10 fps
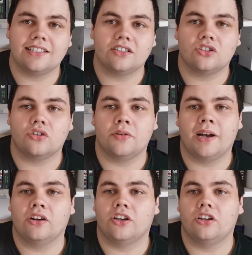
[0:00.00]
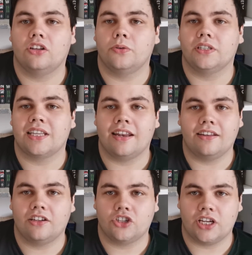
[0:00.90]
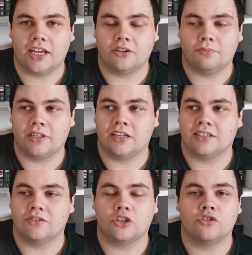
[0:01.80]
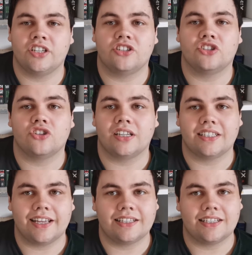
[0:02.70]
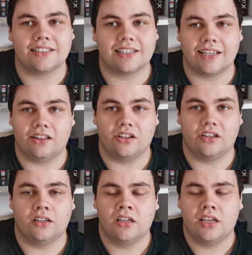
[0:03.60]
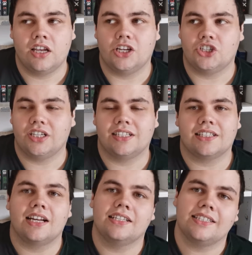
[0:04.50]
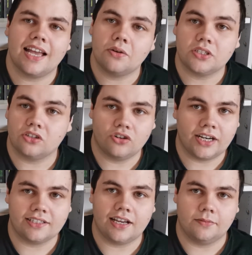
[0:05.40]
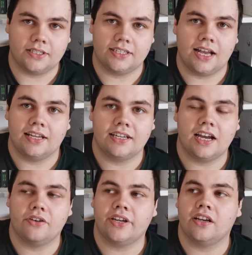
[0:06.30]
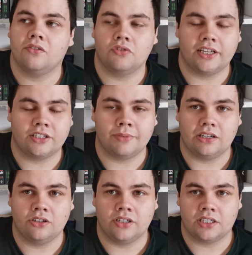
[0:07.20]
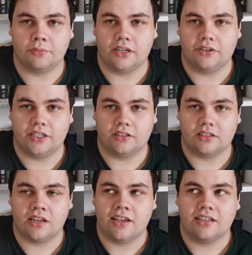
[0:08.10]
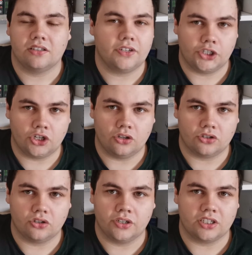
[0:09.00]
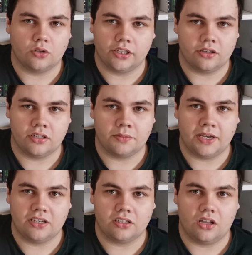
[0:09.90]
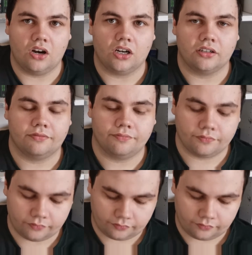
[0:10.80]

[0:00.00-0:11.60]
X is a story about a girl who is hidden in a shed because there are creatures trying to get in to kill her, and she decides now is a great time to start a diary and write about her experience. It's a very short story, it's only 30 pages long.